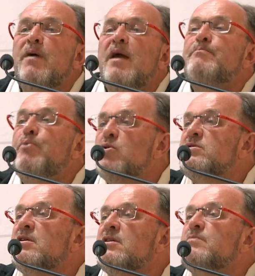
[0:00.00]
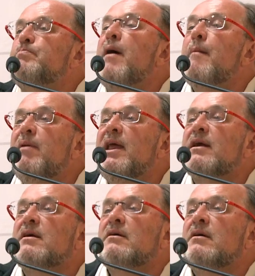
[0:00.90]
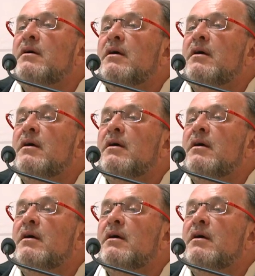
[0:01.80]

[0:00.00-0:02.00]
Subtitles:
important public